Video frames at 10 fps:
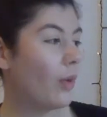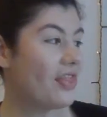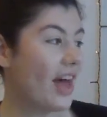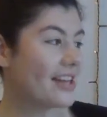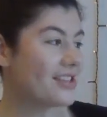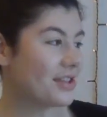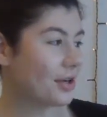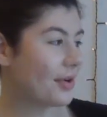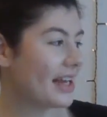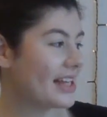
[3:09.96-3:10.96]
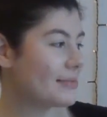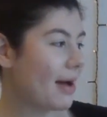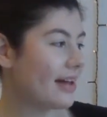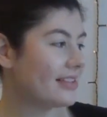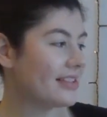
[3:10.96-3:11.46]
With that, the cricket
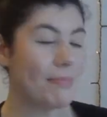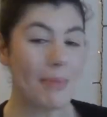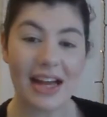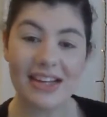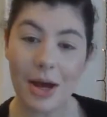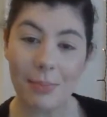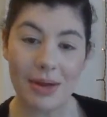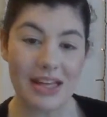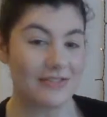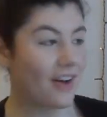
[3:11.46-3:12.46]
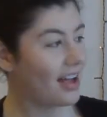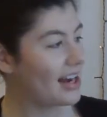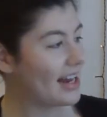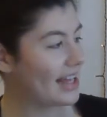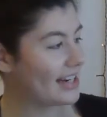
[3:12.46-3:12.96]
smiled and picked up his
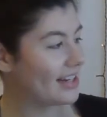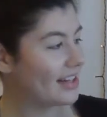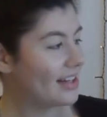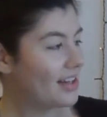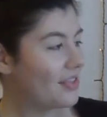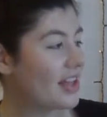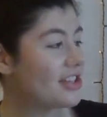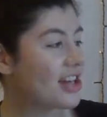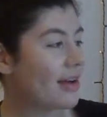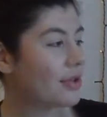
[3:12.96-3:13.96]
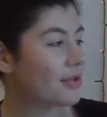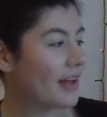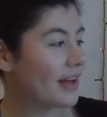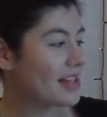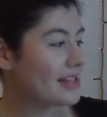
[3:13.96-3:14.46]
violin. Then Gerald
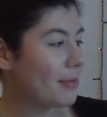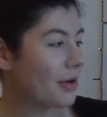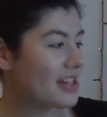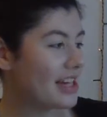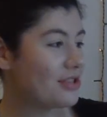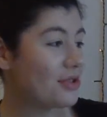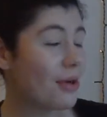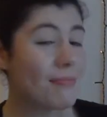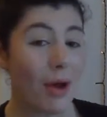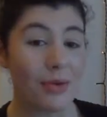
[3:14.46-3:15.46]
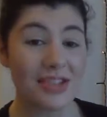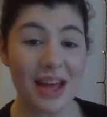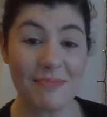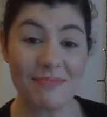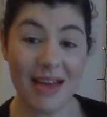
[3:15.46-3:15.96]
felt his body do the most
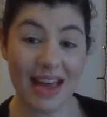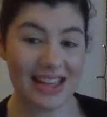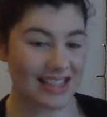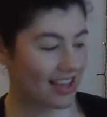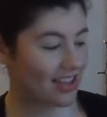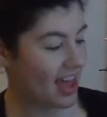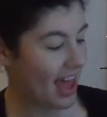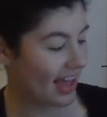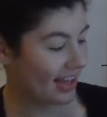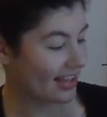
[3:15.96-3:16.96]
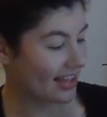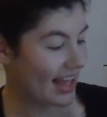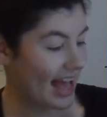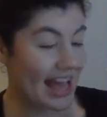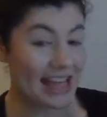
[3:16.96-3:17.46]
amazing thing.
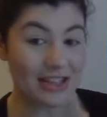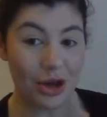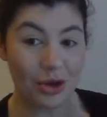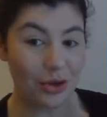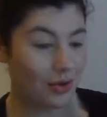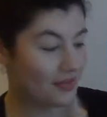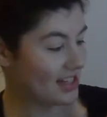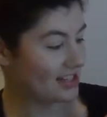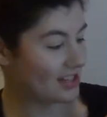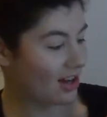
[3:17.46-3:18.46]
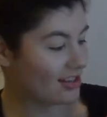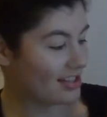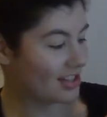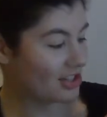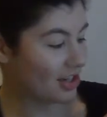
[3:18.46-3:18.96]
His hooves had
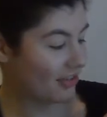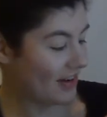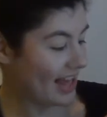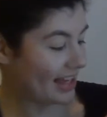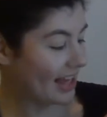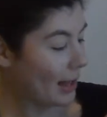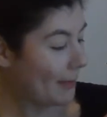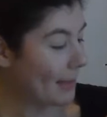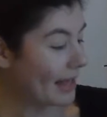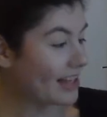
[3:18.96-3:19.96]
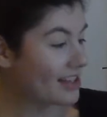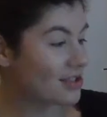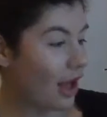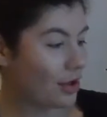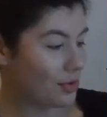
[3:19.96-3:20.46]
started shuffling, making
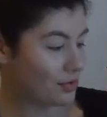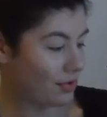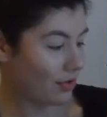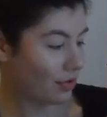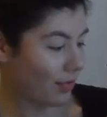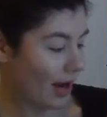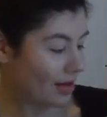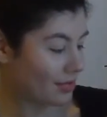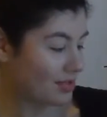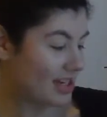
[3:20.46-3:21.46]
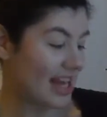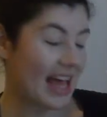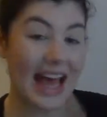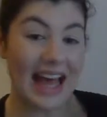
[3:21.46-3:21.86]
circles on the ground.